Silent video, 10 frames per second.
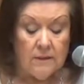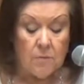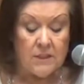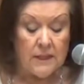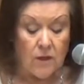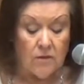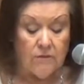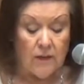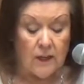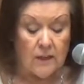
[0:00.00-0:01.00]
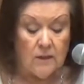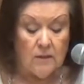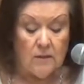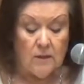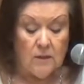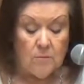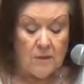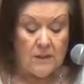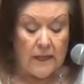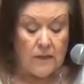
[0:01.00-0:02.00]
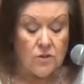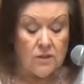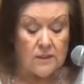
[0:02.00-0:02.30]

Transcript: They were terrified. But the angel